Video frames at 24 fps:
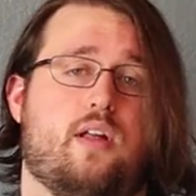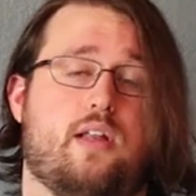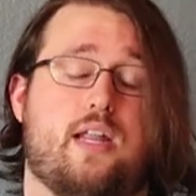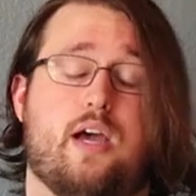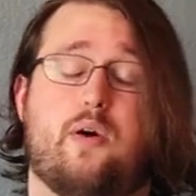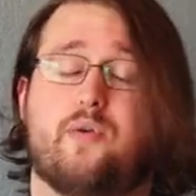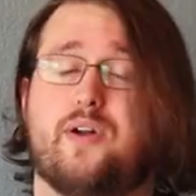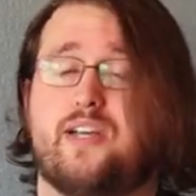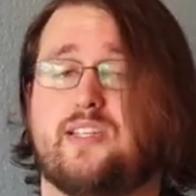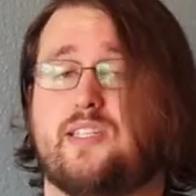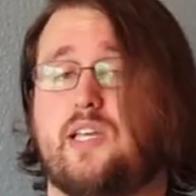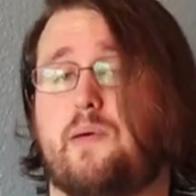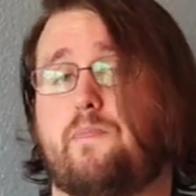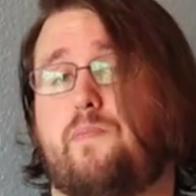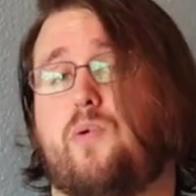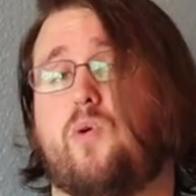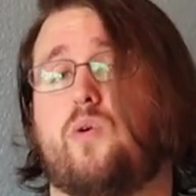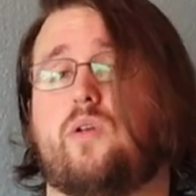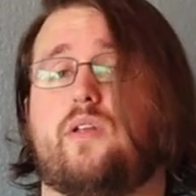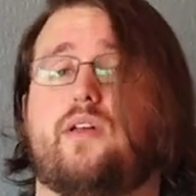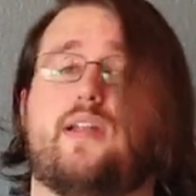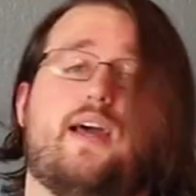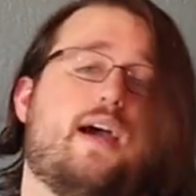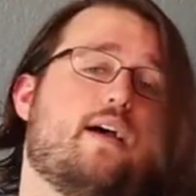Now, when I say
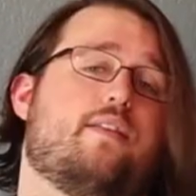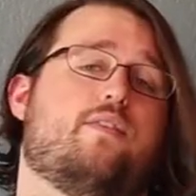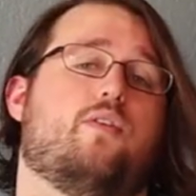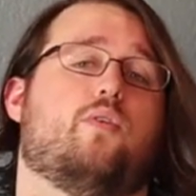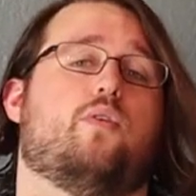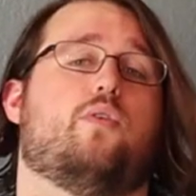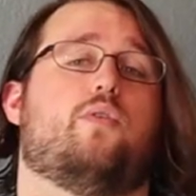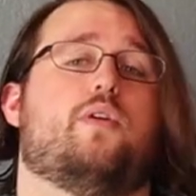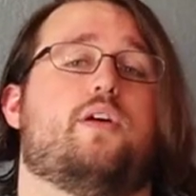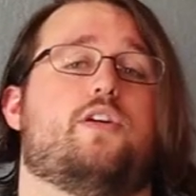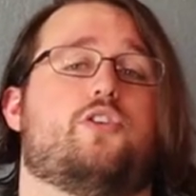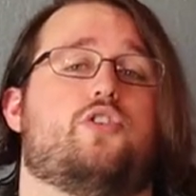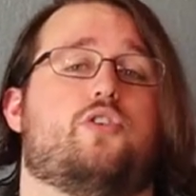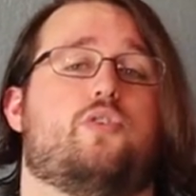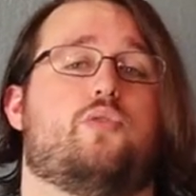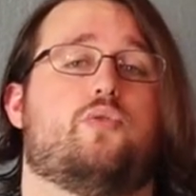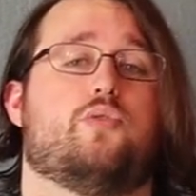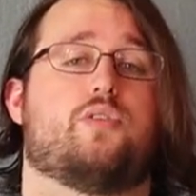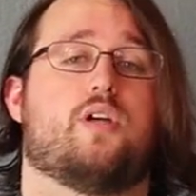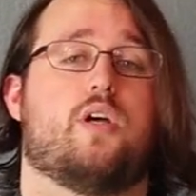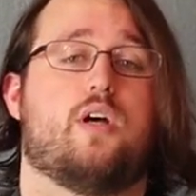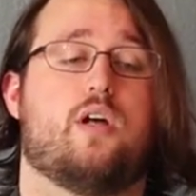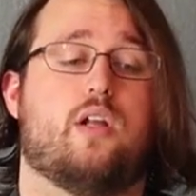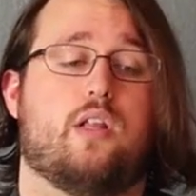Portland had their own
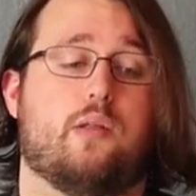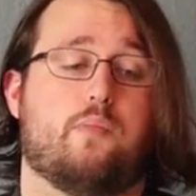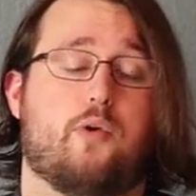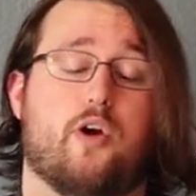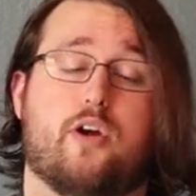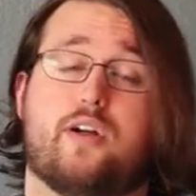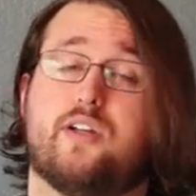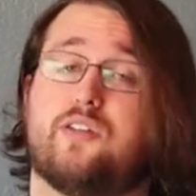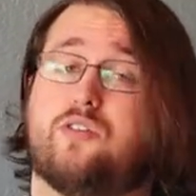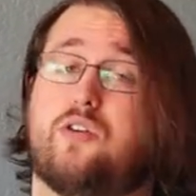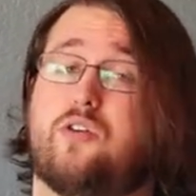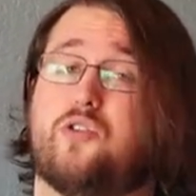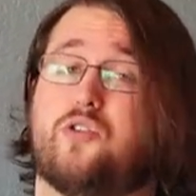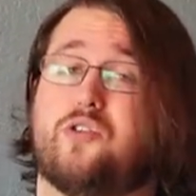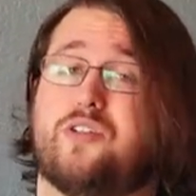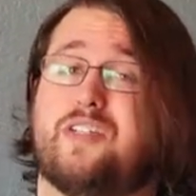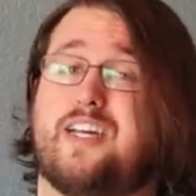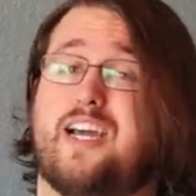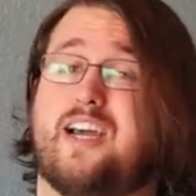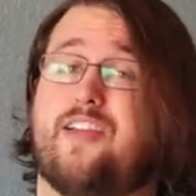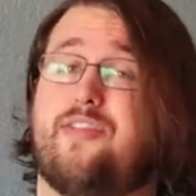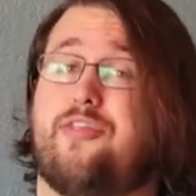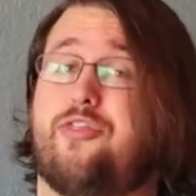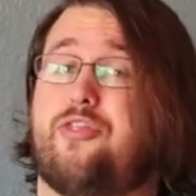issues, LaMarcus Aldridge
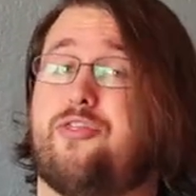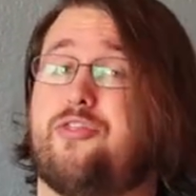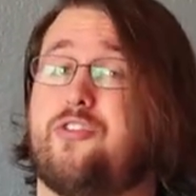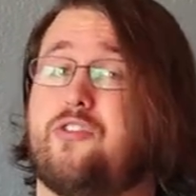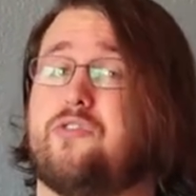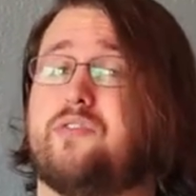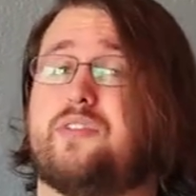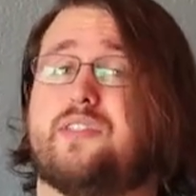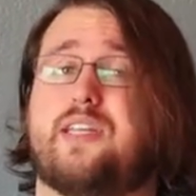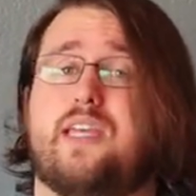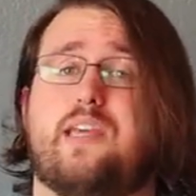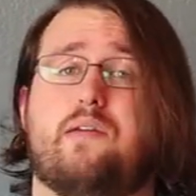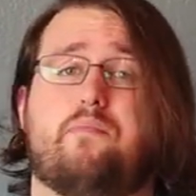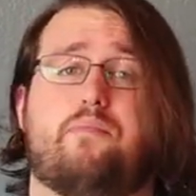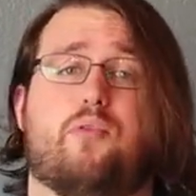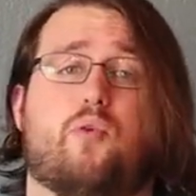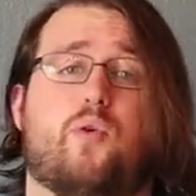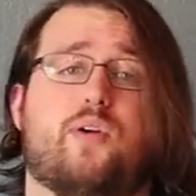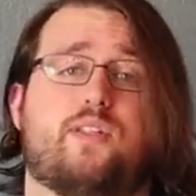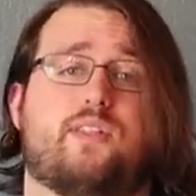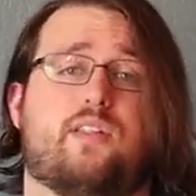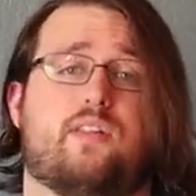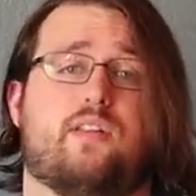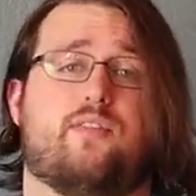had 13
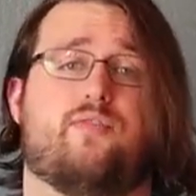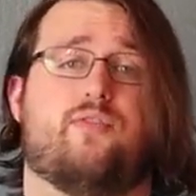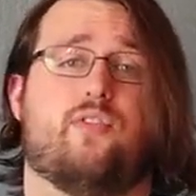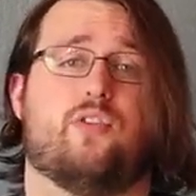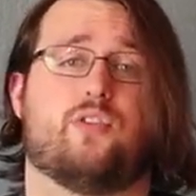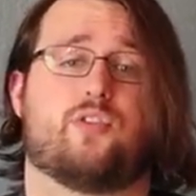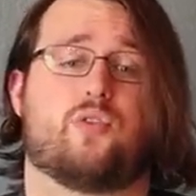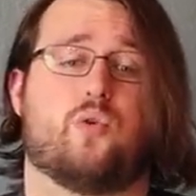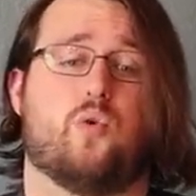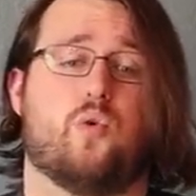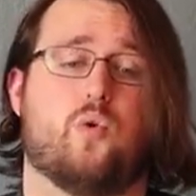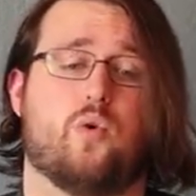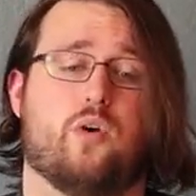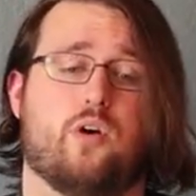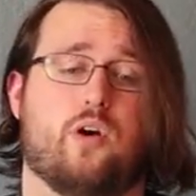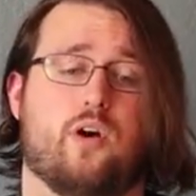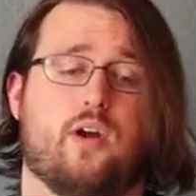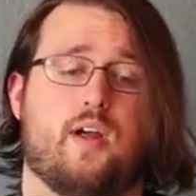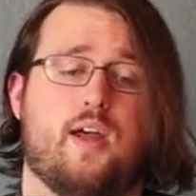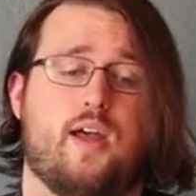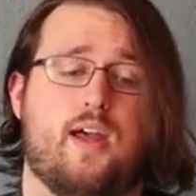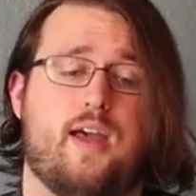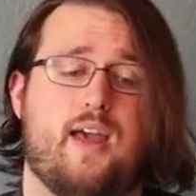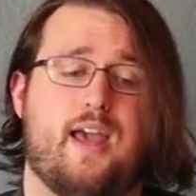points in the first
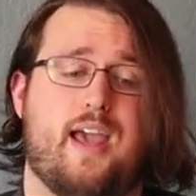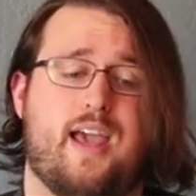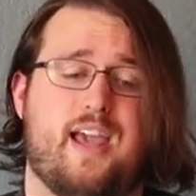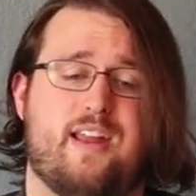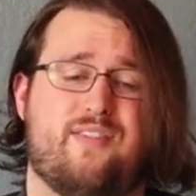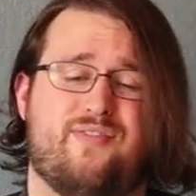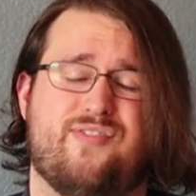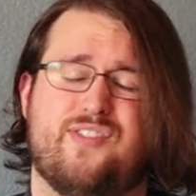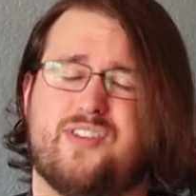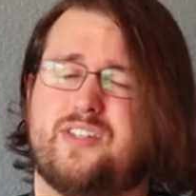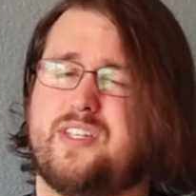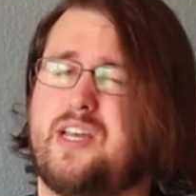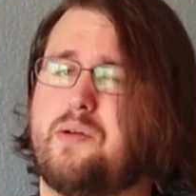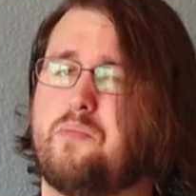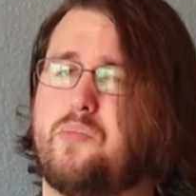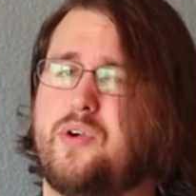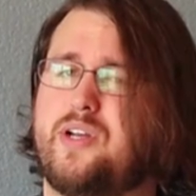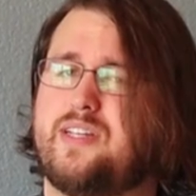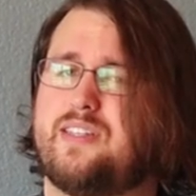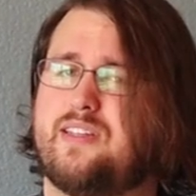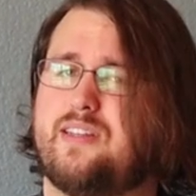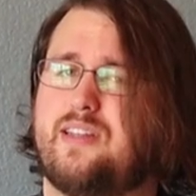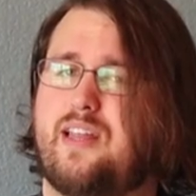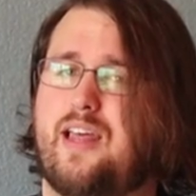quarter. And for some
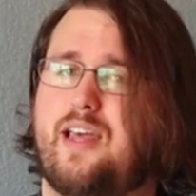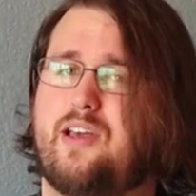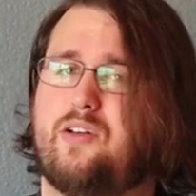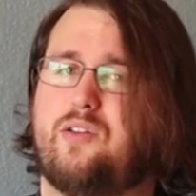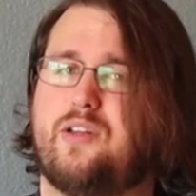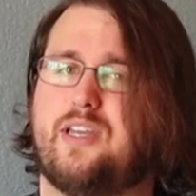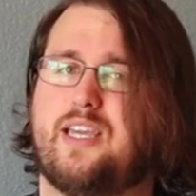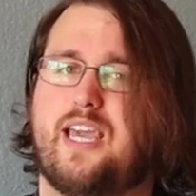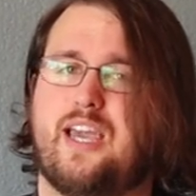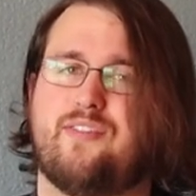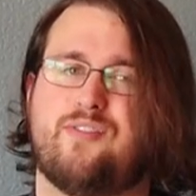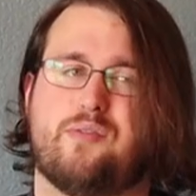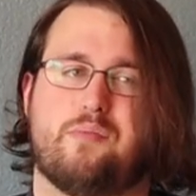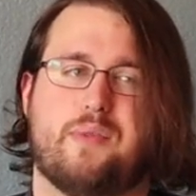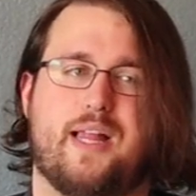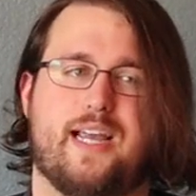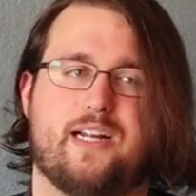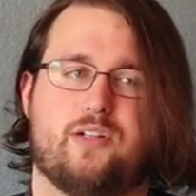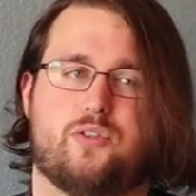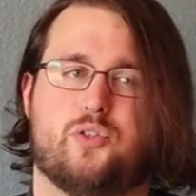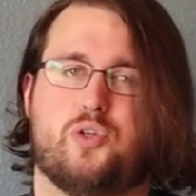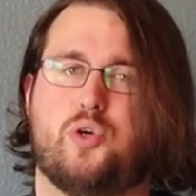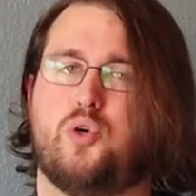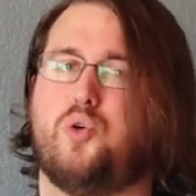reason, they only gave him
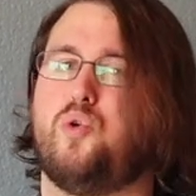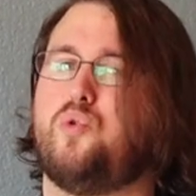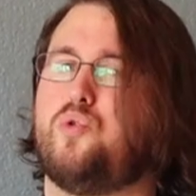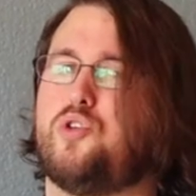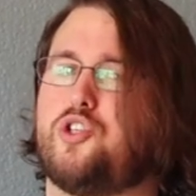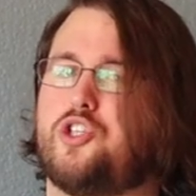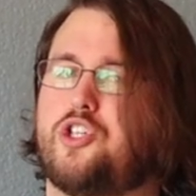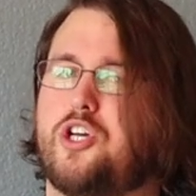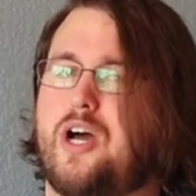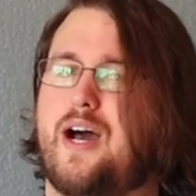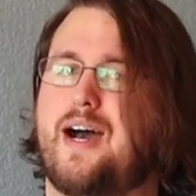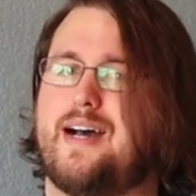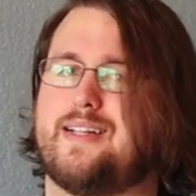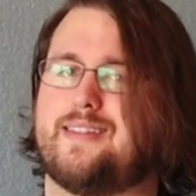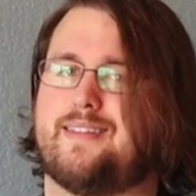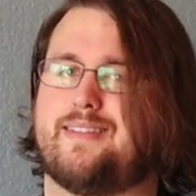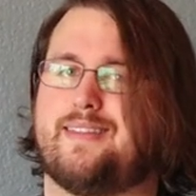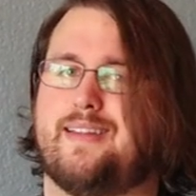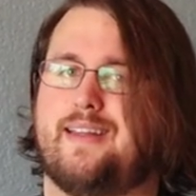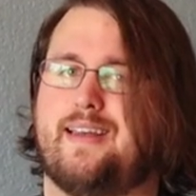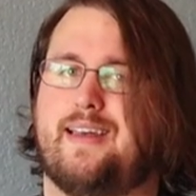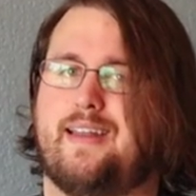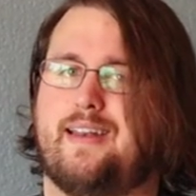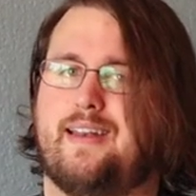like 2 shots
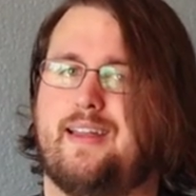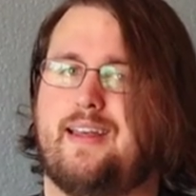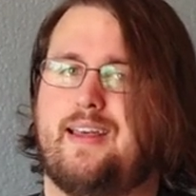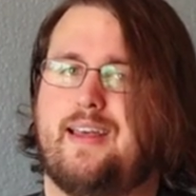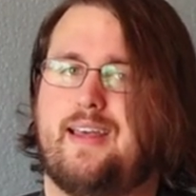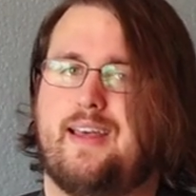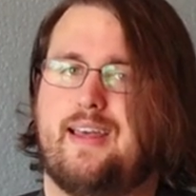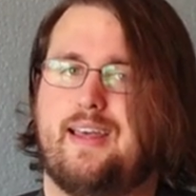then.